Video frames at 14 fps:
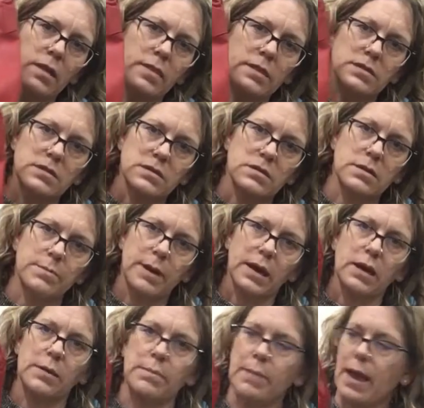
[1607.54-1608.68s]
This is a
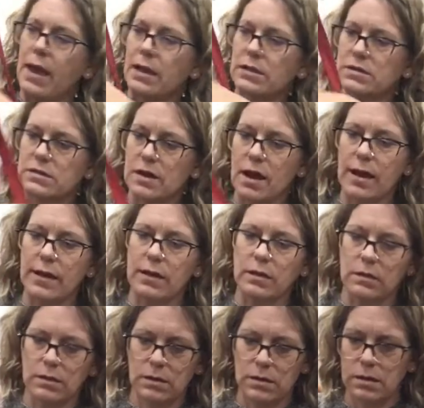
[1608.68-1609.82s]
bucket bag style.